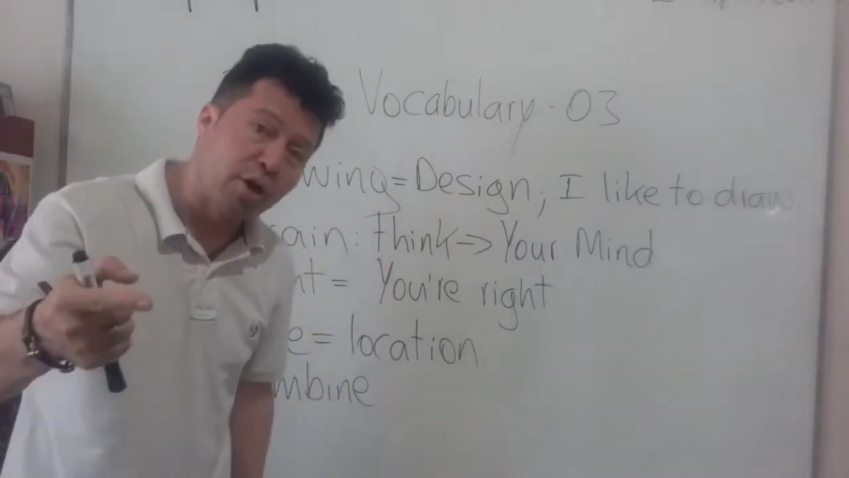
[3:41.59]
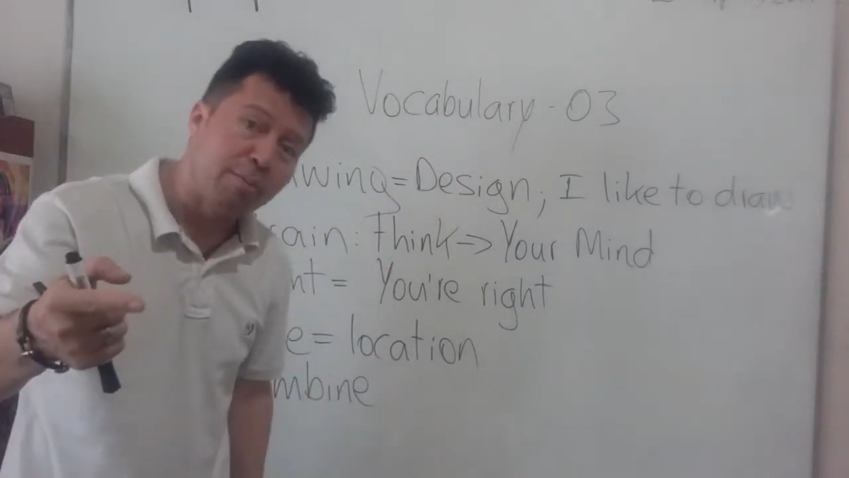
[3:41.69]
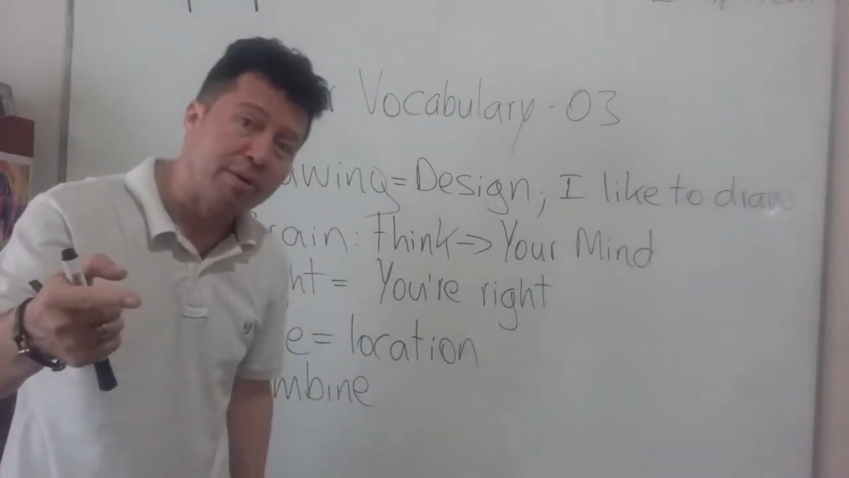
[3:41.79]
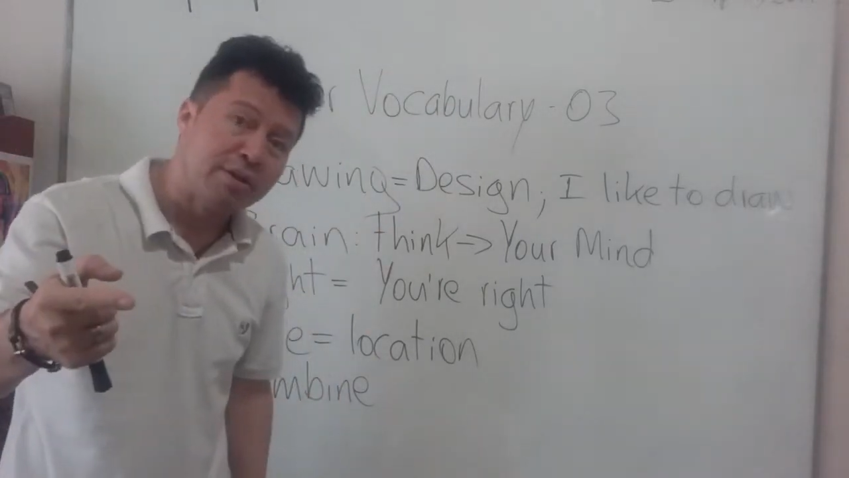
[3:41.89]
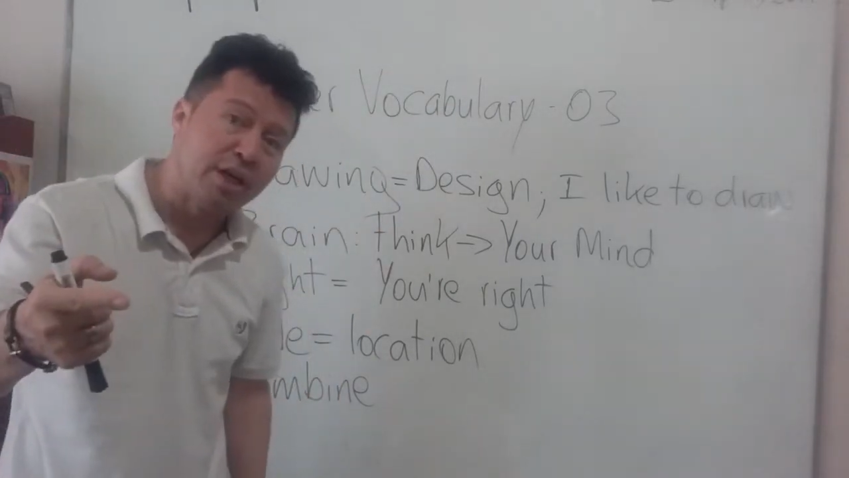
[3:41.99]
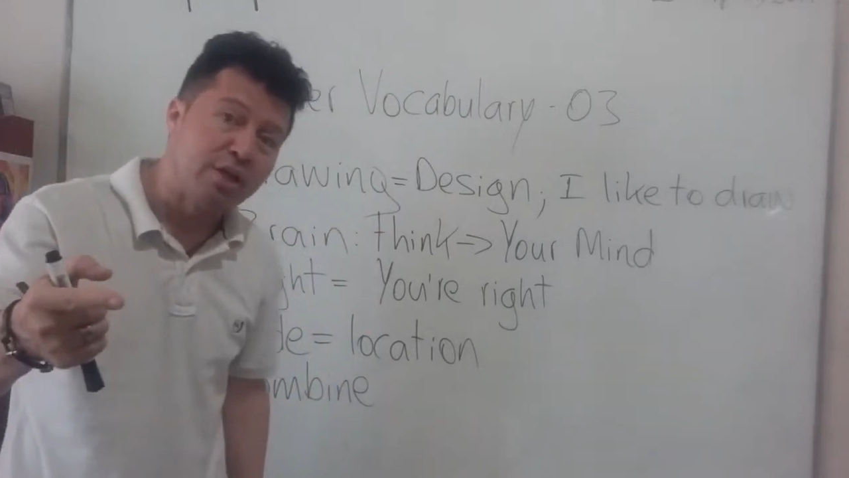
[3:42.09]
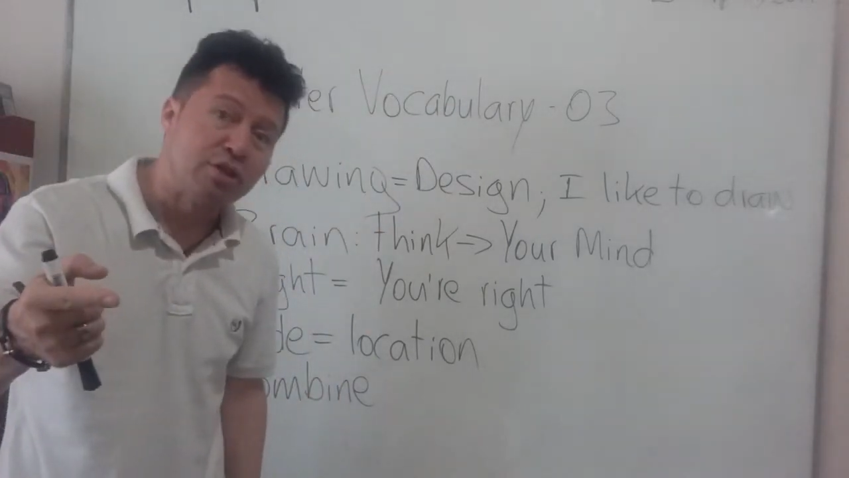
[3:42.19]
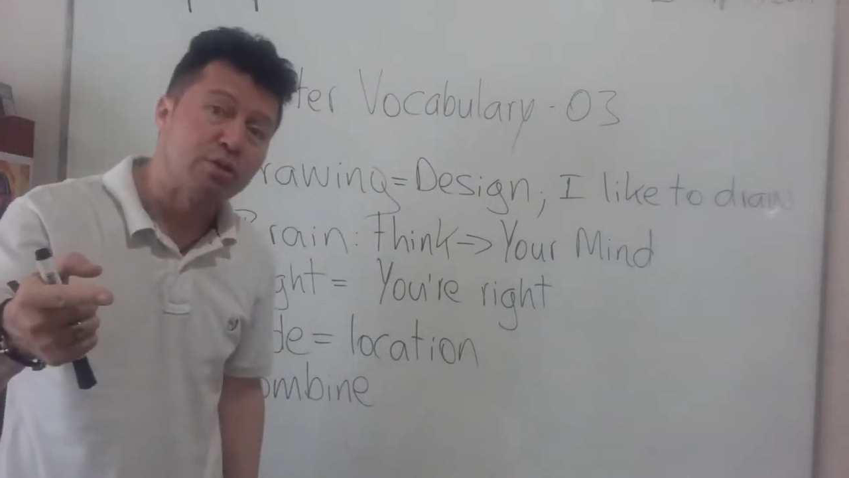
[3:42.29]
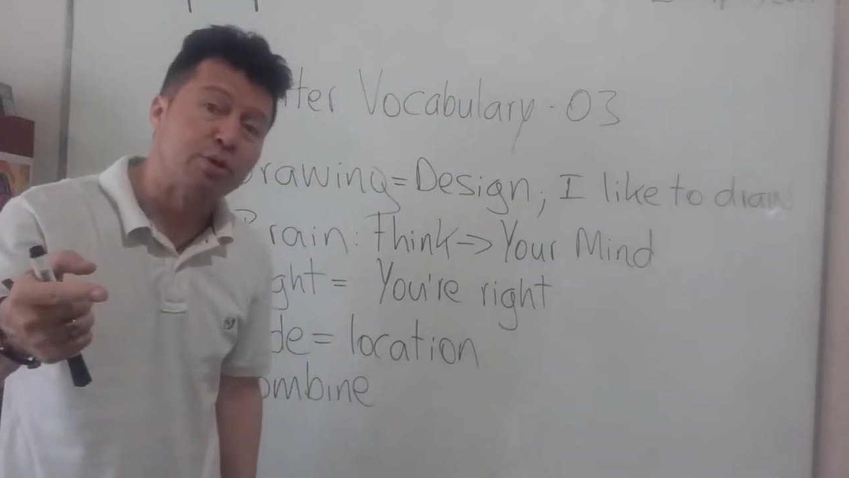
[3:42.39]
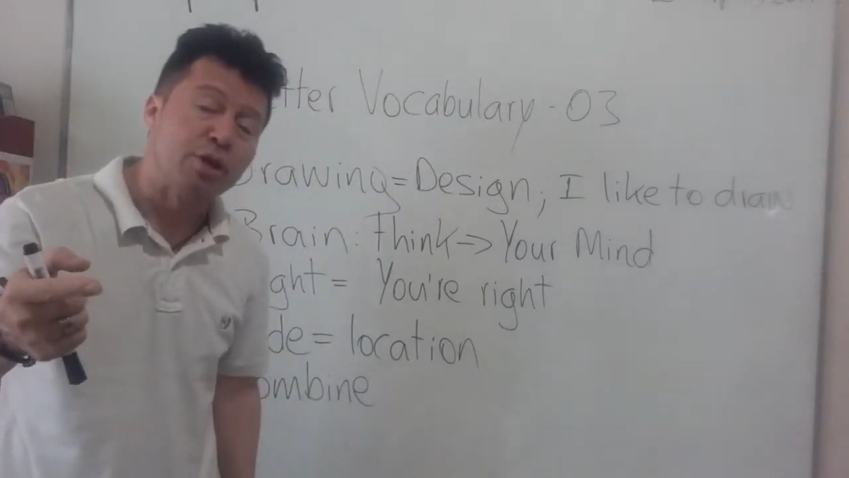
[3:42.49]

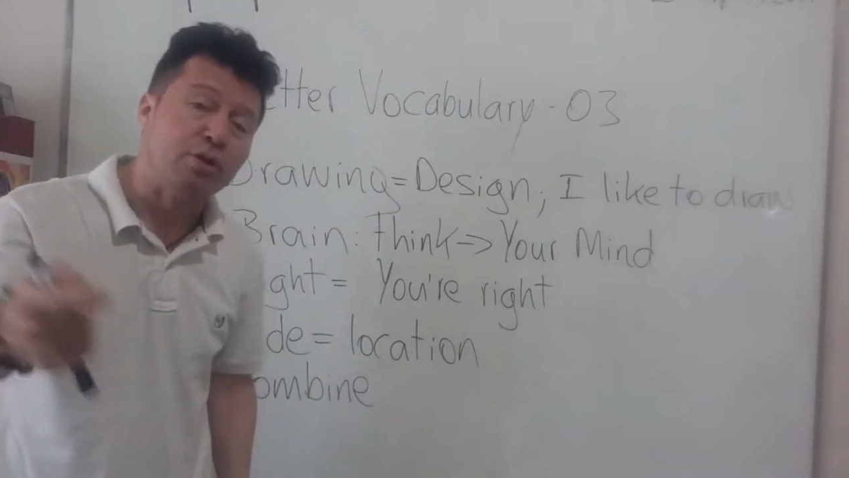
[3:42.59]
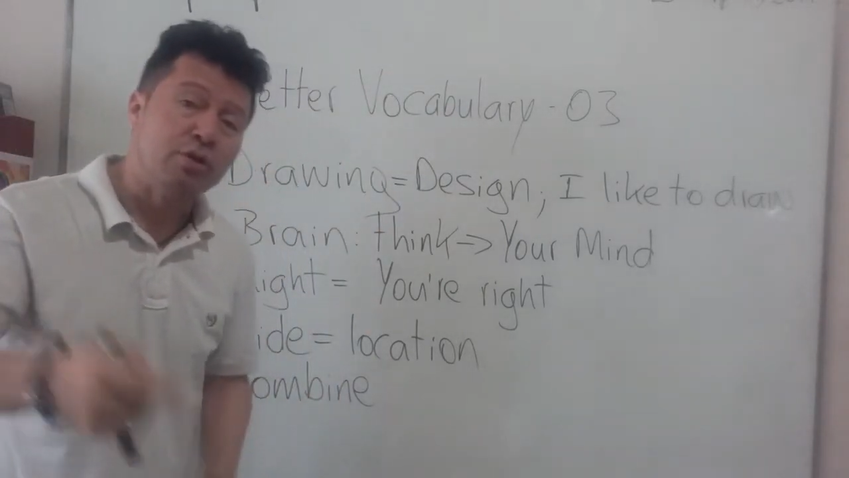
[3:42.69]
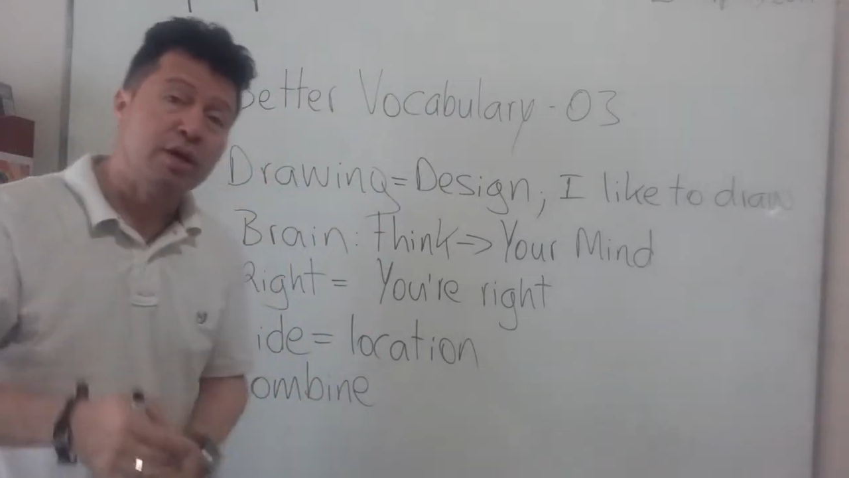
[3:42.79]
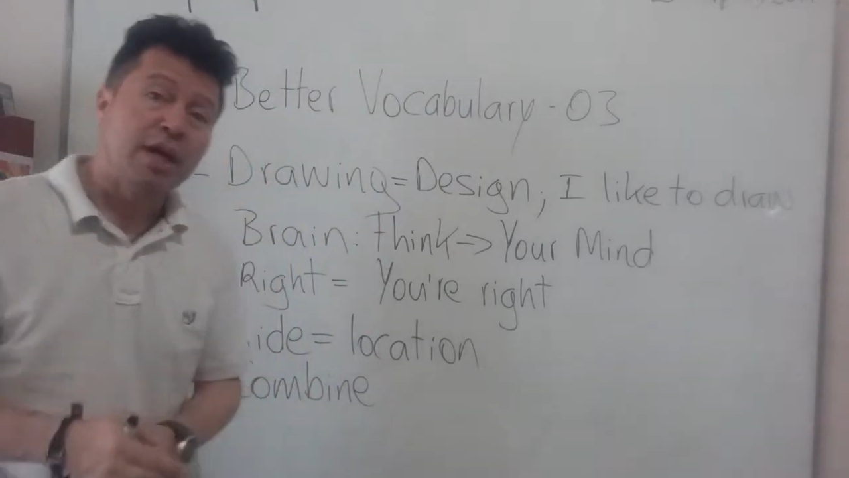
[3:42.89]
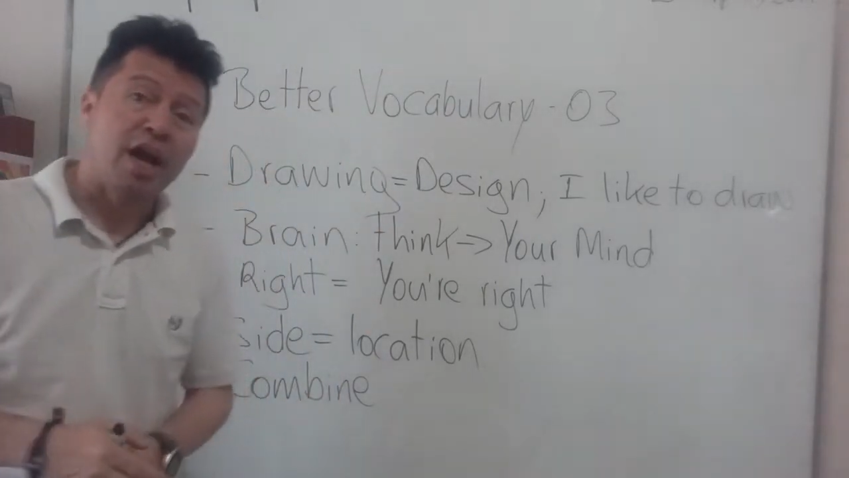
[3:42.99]
recommendations for you.